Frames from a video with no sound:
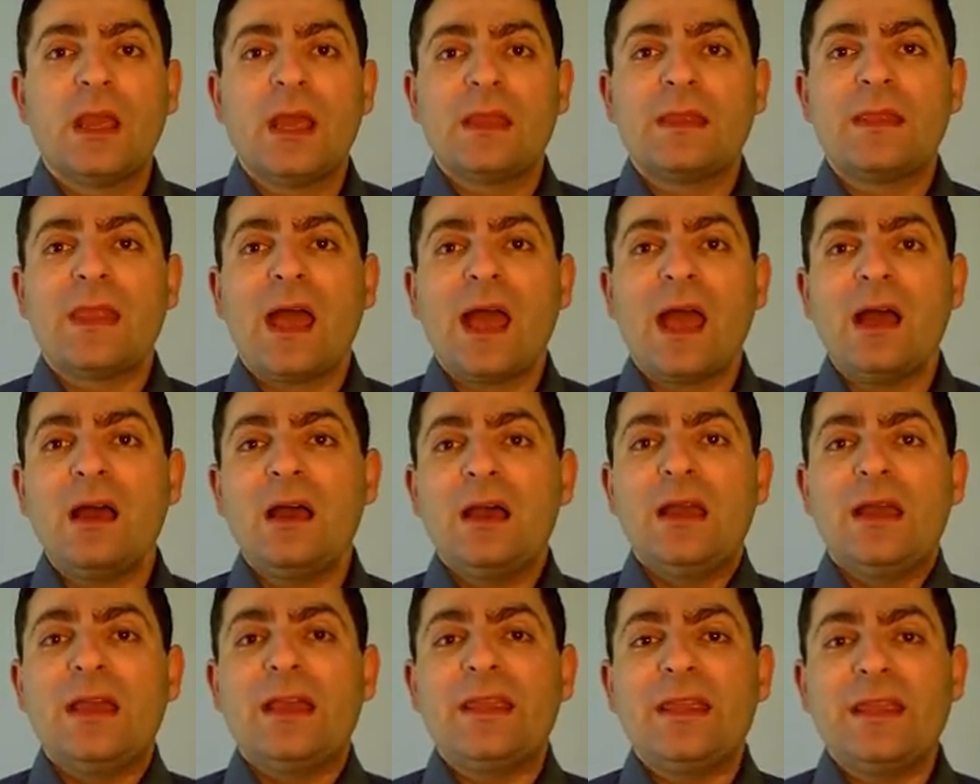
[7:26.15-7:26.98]

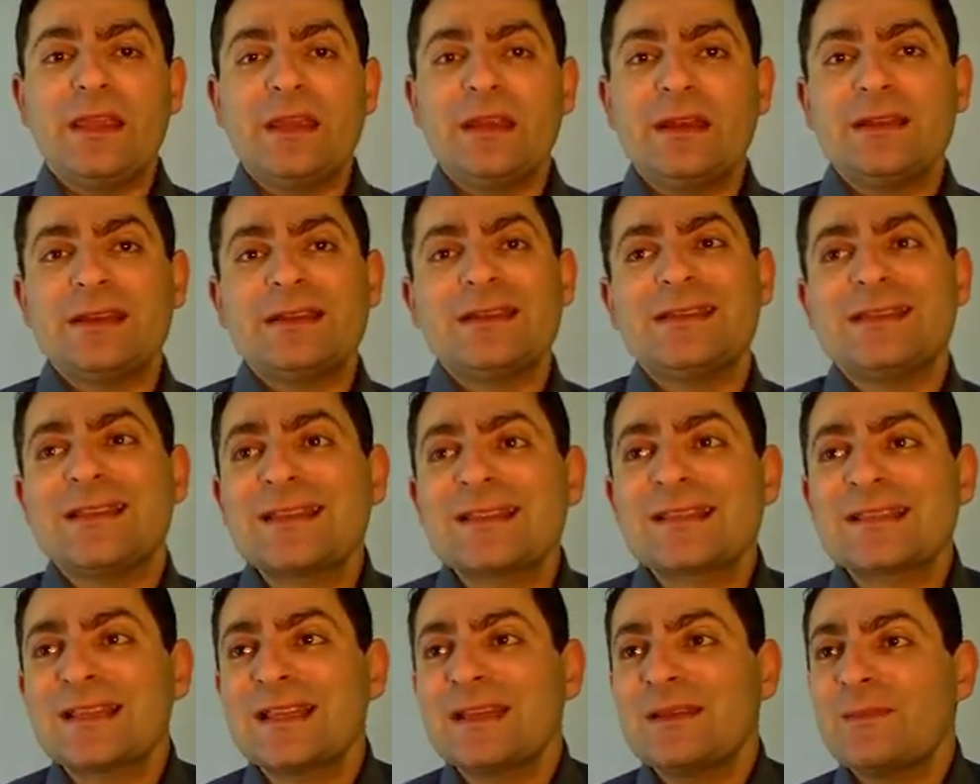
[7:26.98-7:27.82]
Now, here in
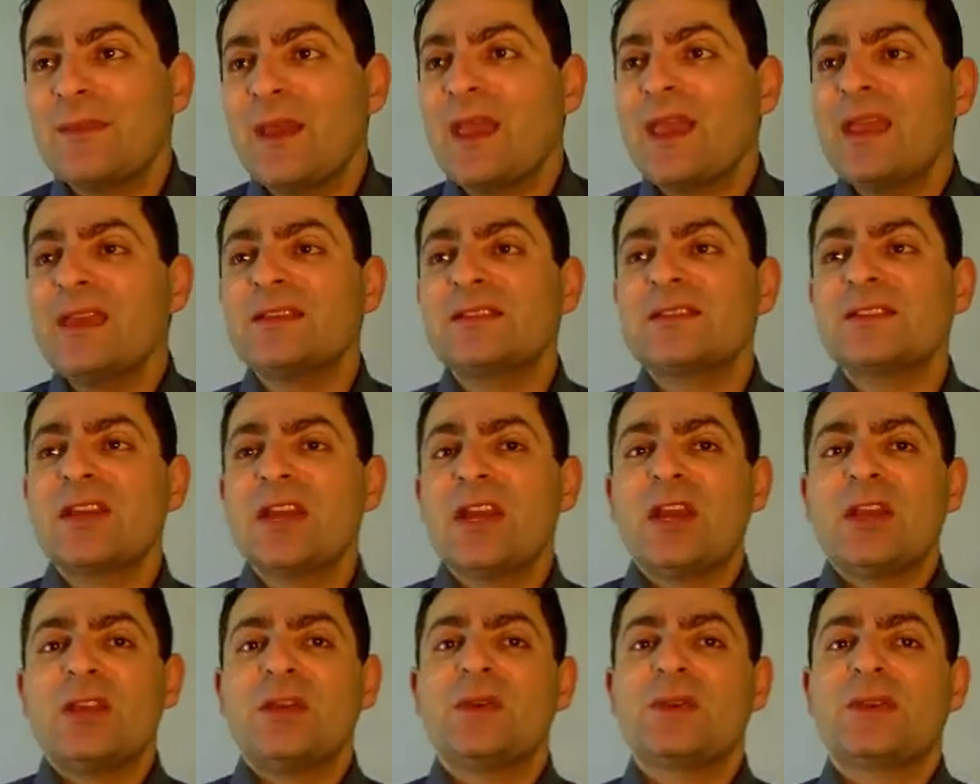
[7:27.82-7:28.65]
this image,
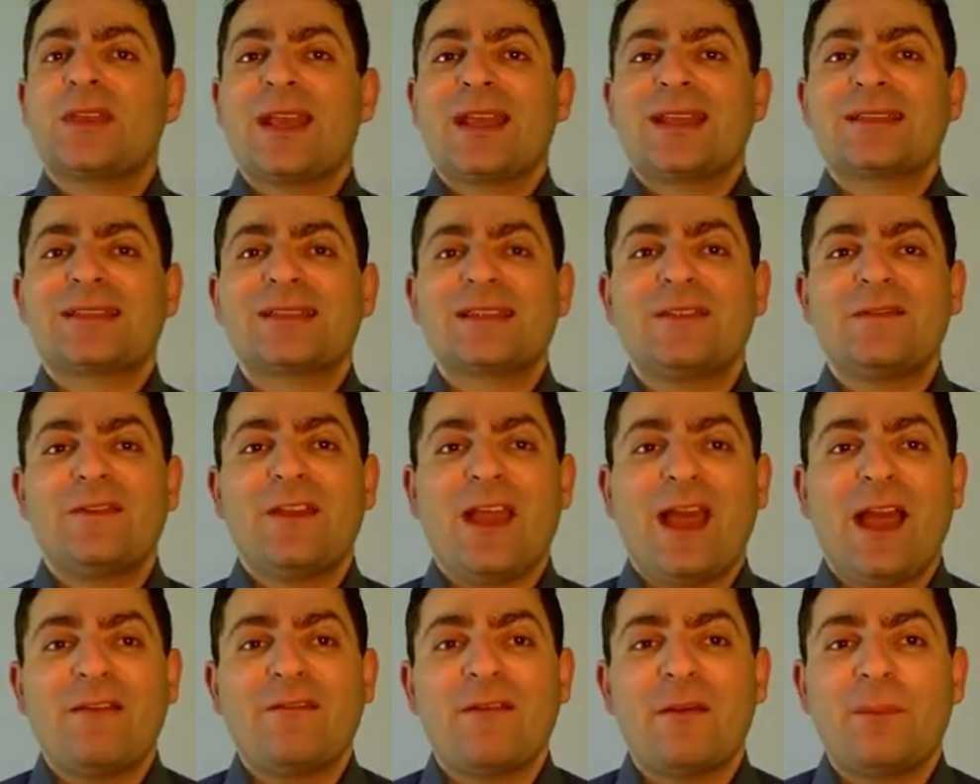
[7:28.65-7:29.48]
you can see we
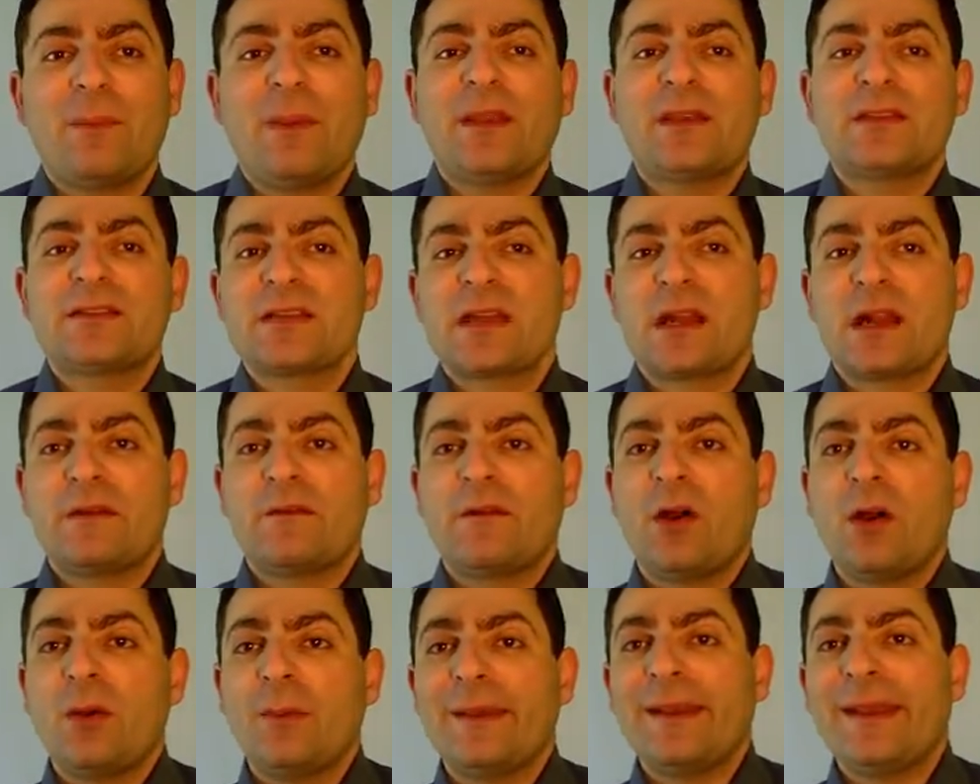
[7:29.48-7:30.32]
have a picture of
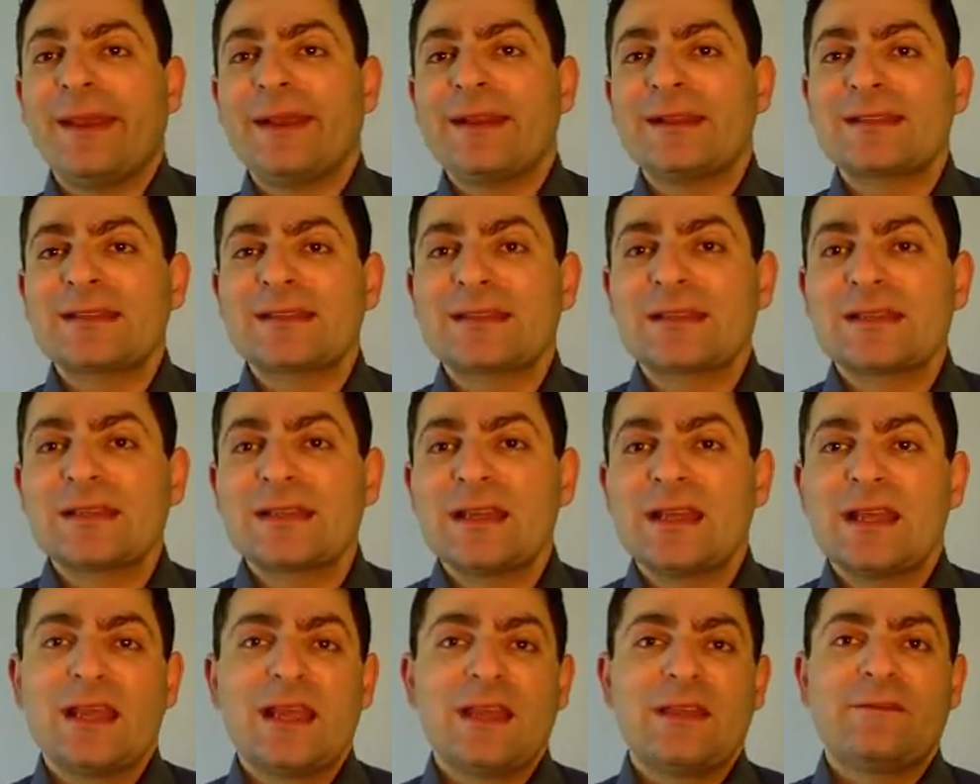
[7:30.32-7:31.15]
obelix.
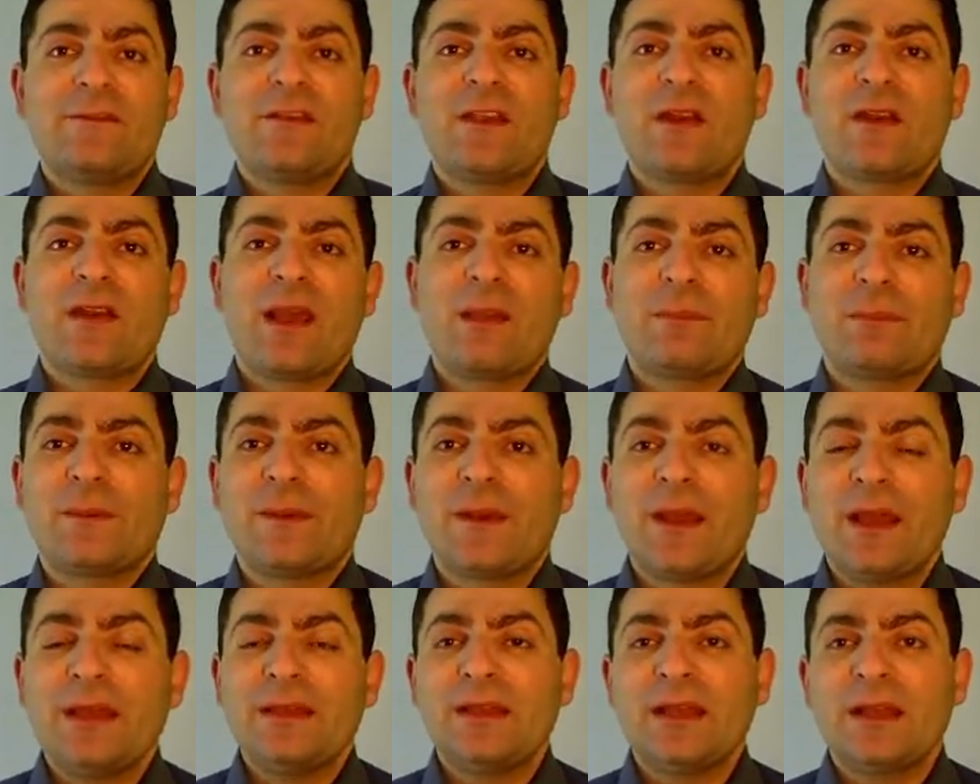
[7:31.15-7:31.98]
We are
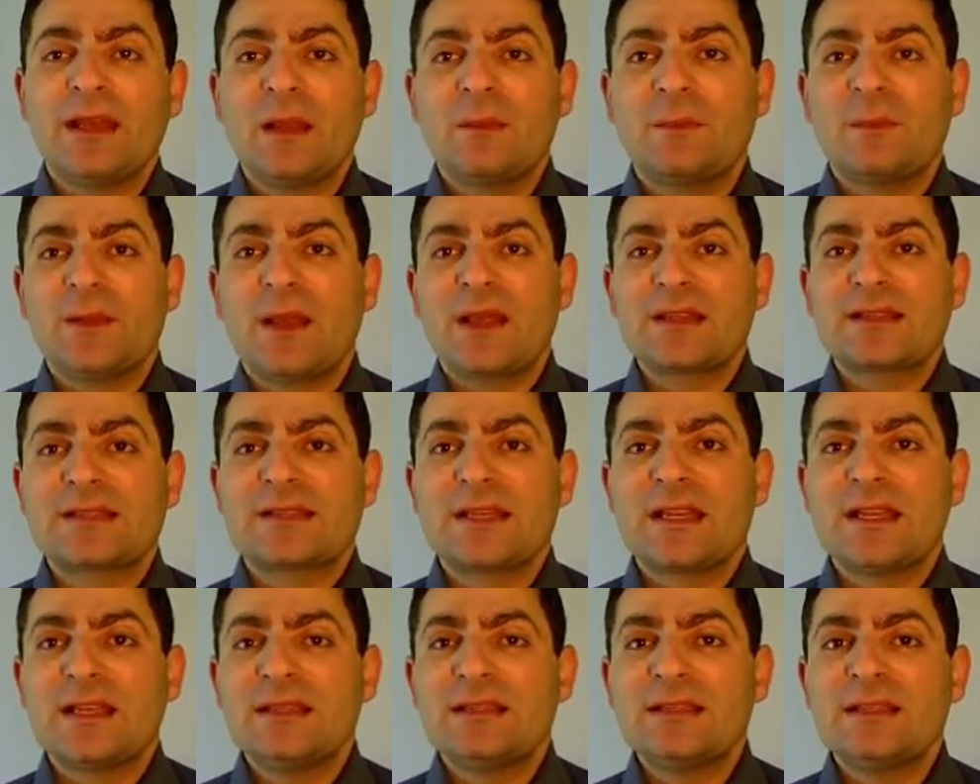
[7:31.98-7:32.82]
applying the
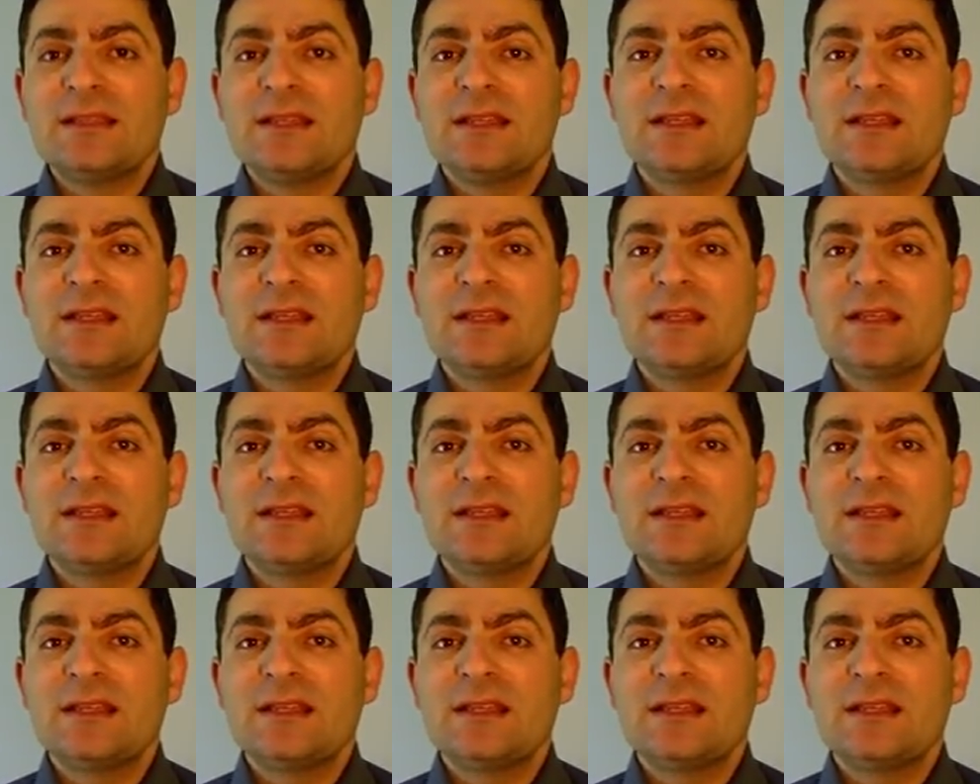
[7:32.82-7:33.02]
Laplacian.